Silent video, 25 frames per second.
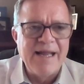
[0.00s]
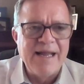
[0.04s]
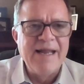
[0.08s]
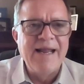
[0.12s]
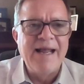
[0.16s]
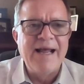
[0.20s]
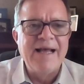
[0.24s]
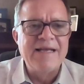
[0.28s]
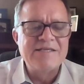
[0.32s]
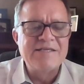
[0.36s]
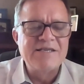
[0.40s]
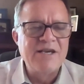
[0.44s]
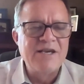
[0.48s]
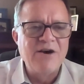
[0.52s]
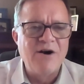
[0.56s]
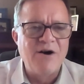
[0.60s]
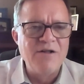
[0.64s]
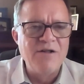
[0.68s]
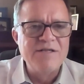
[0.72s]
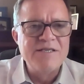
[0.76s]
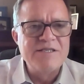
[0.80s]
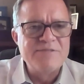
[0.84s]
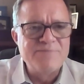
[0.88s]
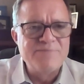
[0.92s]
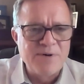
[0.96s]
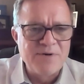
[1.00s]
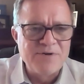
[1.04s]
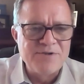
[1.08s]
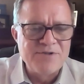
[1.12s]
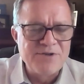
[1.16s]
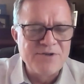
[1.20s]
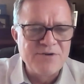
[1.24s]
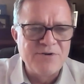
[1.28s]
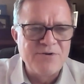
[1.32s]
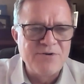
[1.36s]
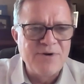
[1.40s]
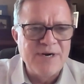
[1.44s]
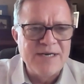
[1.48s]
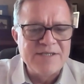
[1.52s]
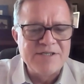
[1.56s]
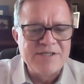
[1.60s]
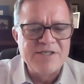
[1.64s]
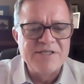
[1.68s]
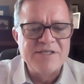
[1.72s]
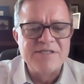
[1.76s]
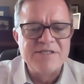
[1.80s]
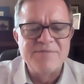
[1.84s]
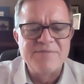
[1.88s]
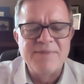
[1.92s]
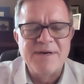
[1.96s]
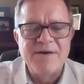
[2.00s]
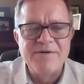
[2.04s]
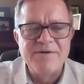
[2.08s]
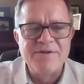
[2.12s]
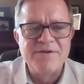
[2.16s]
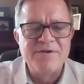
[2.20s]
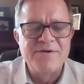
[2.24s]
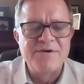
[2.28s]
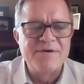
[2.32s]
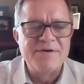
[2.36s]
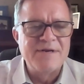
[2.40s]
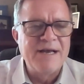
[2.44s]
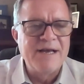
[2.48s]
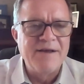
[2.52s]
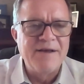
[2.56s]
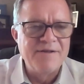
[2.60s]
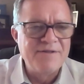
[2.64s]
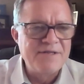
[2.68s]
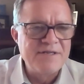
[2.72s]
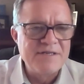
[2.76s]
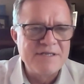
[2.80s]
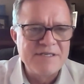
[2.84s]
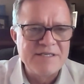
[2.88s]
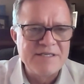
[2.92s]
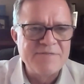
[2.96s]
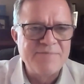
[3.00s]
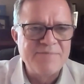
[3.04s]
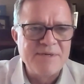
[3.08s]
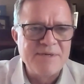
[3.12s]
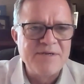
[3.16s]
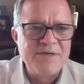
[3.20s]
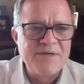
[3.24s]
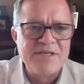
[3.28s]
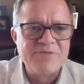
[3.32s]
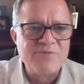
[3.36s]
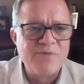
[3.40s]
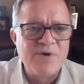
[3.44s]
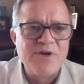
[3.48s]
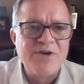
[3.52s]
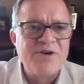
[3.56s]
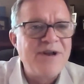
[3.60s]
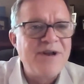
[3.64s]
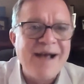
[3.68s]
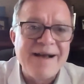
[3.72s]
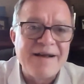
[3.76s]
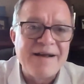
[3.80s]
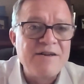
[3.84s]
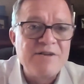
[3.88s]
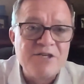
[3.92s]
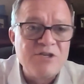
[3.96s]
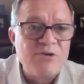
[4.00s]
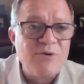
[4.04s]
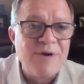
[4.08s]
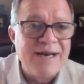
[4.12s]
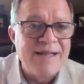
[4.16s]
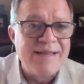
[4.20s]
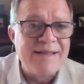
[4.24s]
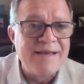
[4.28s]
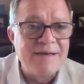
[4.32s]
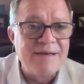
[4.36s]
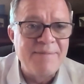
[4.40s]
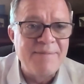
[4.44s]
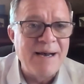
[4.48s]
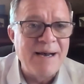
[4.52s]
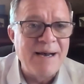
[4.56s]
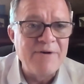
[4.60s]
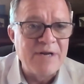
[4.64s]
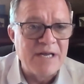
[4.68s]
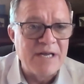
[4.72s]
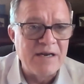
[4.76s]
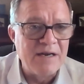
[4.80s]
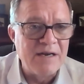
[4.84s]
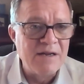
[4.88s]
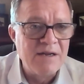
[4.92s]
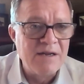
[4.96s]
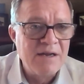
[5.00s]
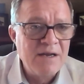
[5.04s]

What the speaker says: and asking all these personal questions about their health and disabilities when you're not going to do anything about it?